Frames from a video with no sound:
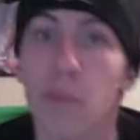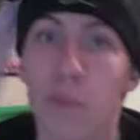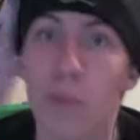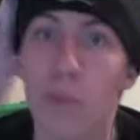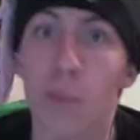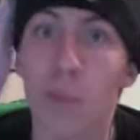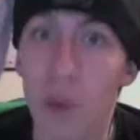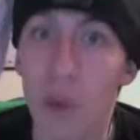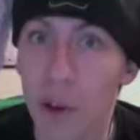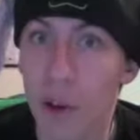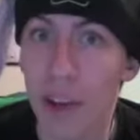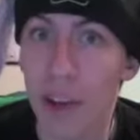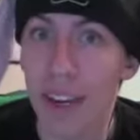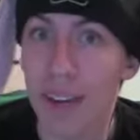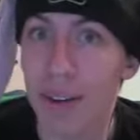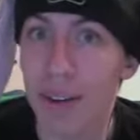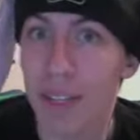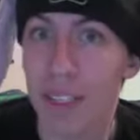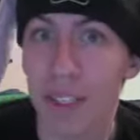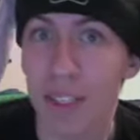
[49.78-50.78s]
real quick, I
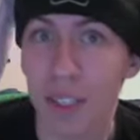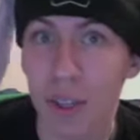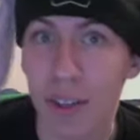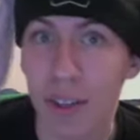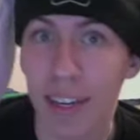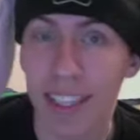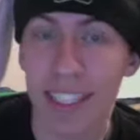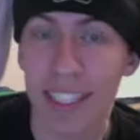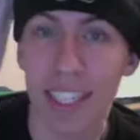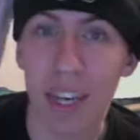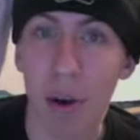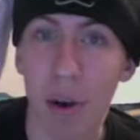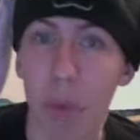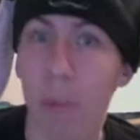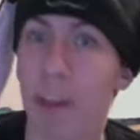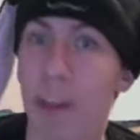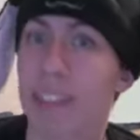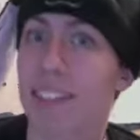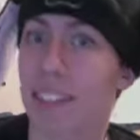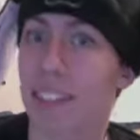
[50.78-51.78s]
wanted to show you guys, to go with
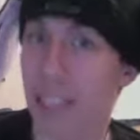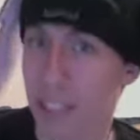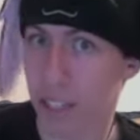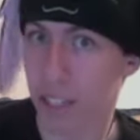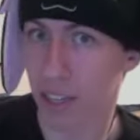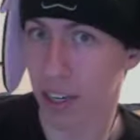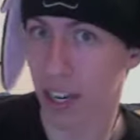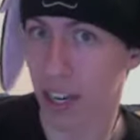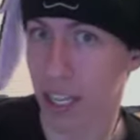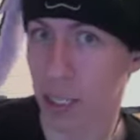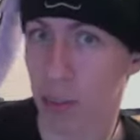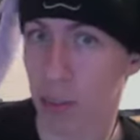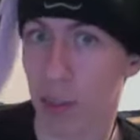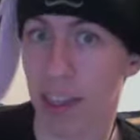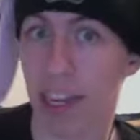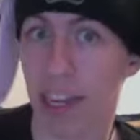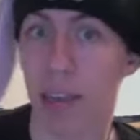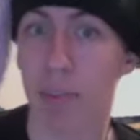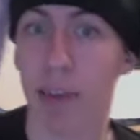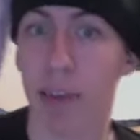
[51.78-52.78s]
my sets or
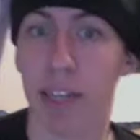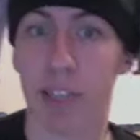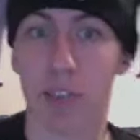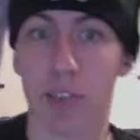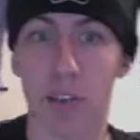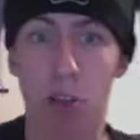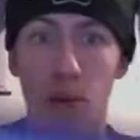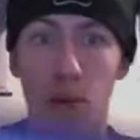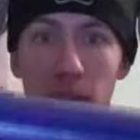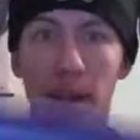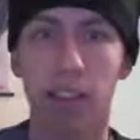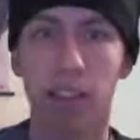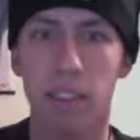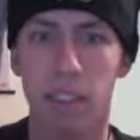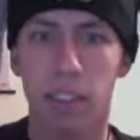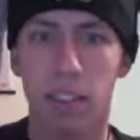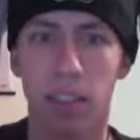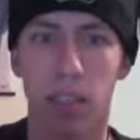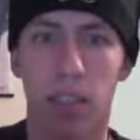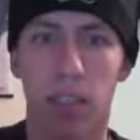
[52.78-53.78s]
cosplay, I made a struggle bet.
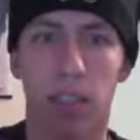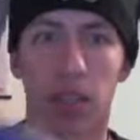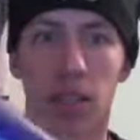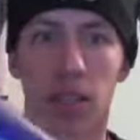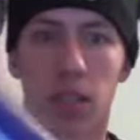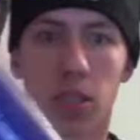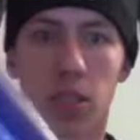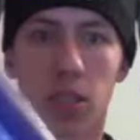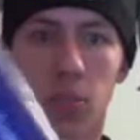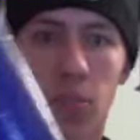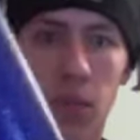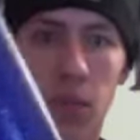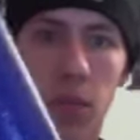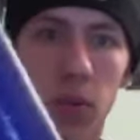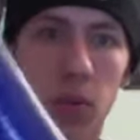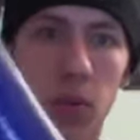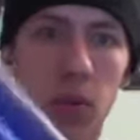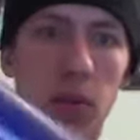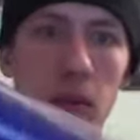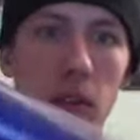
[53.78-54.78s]
It's pretty
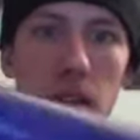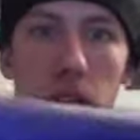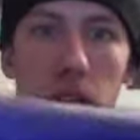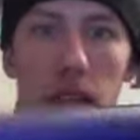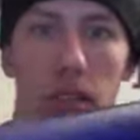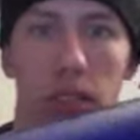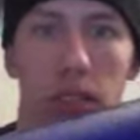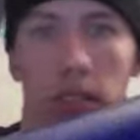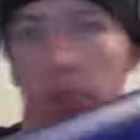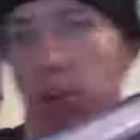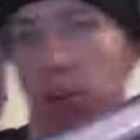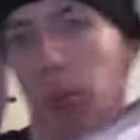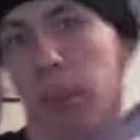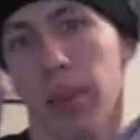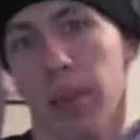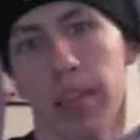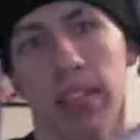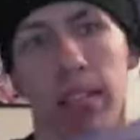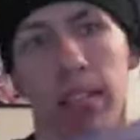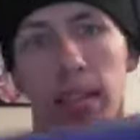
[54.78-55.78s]
cool. It's pretty
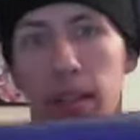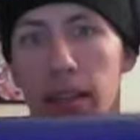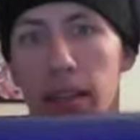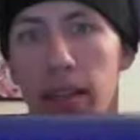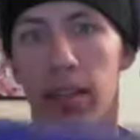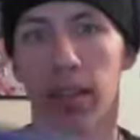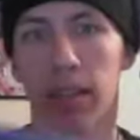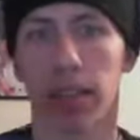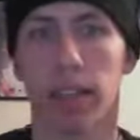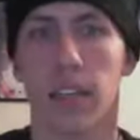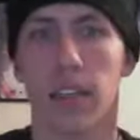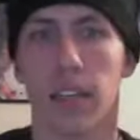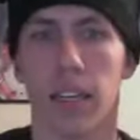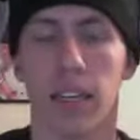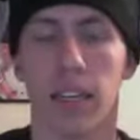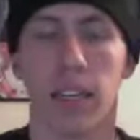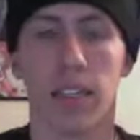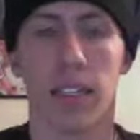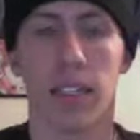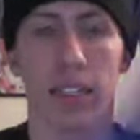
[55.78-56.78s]
basic.
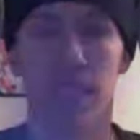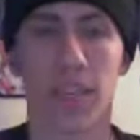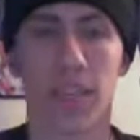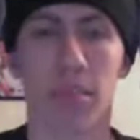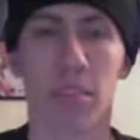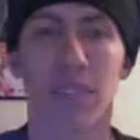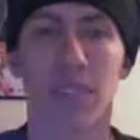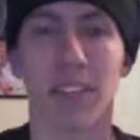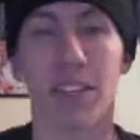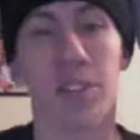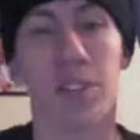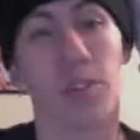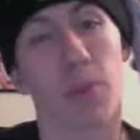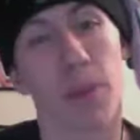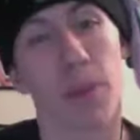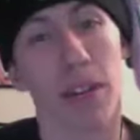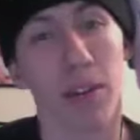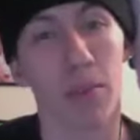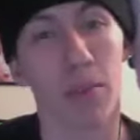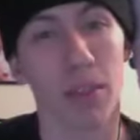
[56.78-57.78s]
It's the same stuff I use when
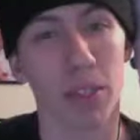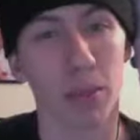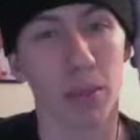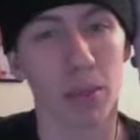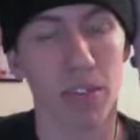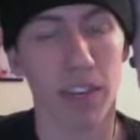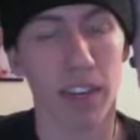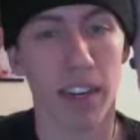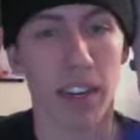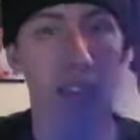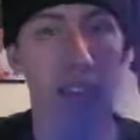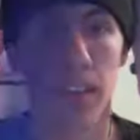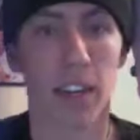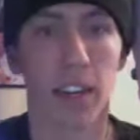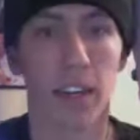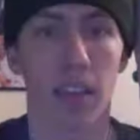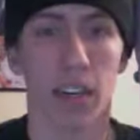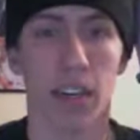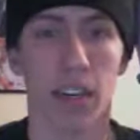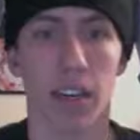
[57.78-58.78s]
I do my sword fighting.
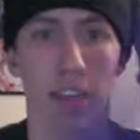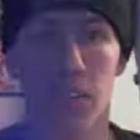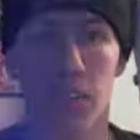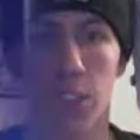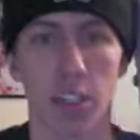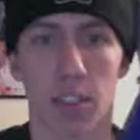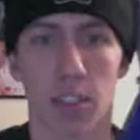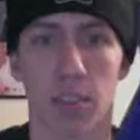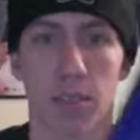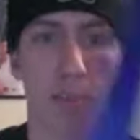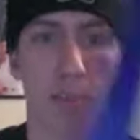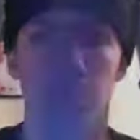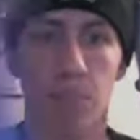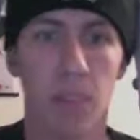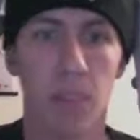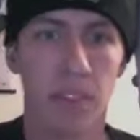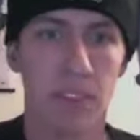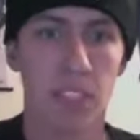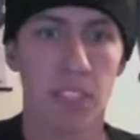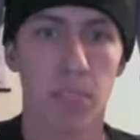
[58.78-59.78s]
It's just
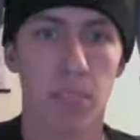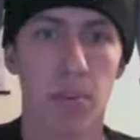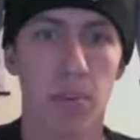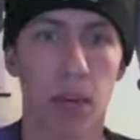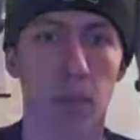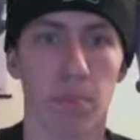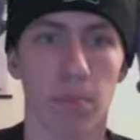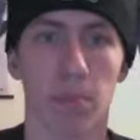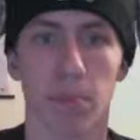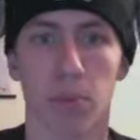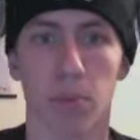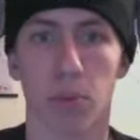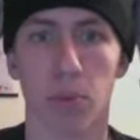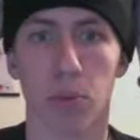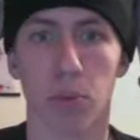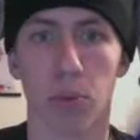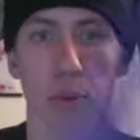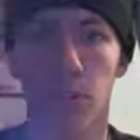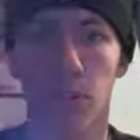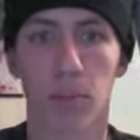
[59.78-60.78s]
PVC pipe, pool
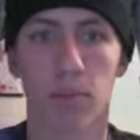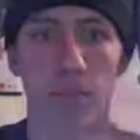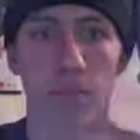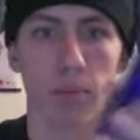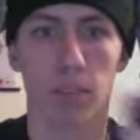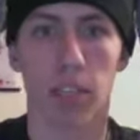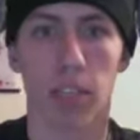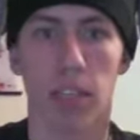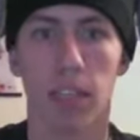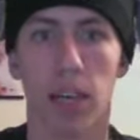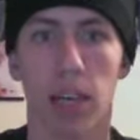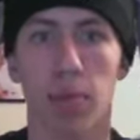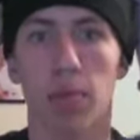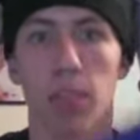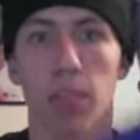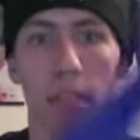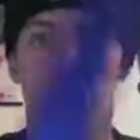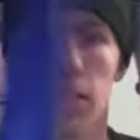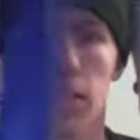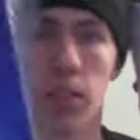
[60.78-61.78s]
noodle, duct tape.
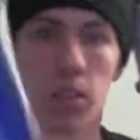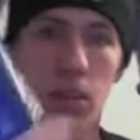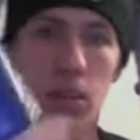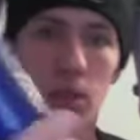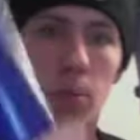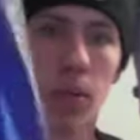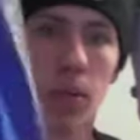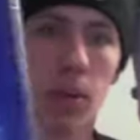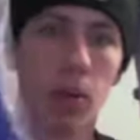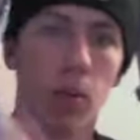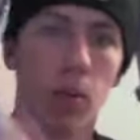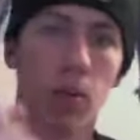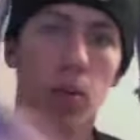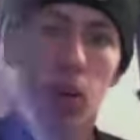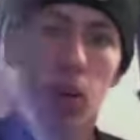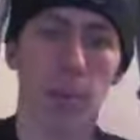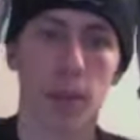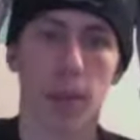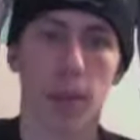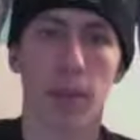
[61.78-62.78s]
It looks pretty cool.
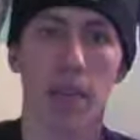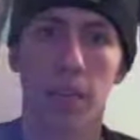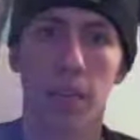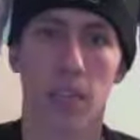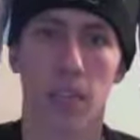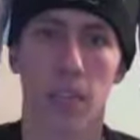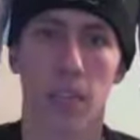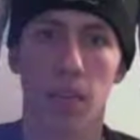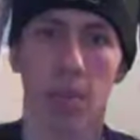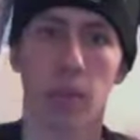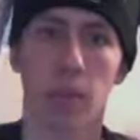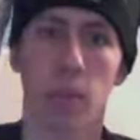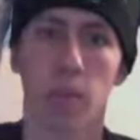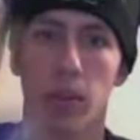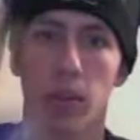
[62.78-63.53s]
I'll be able to actually hit people with